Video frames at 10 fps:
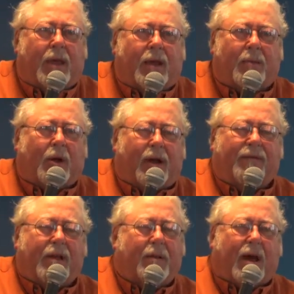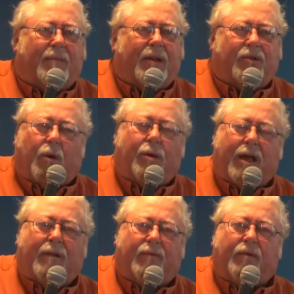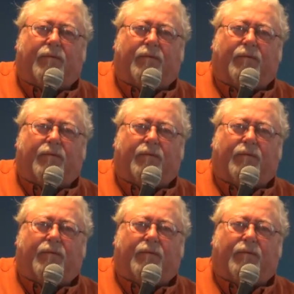Come on, I've, I've been thrown out of a few,